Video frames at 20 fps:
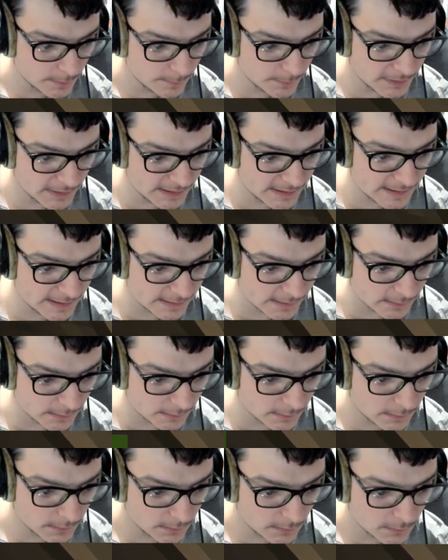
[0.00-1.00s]
But you didn't.
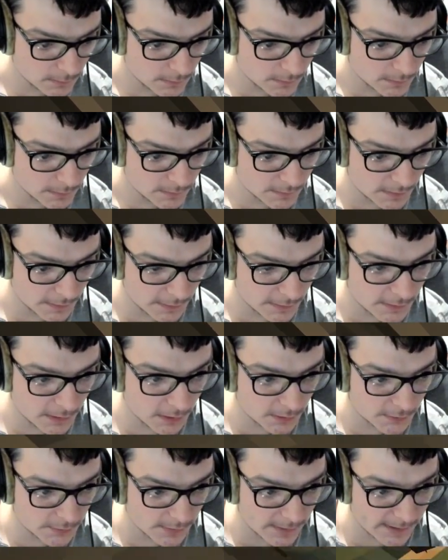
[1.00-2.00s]
So you're
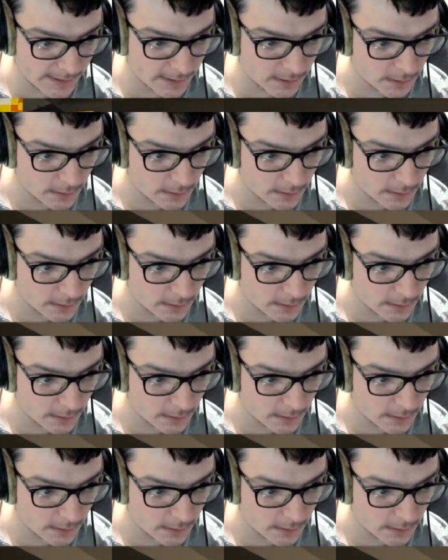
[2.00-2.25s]
not great.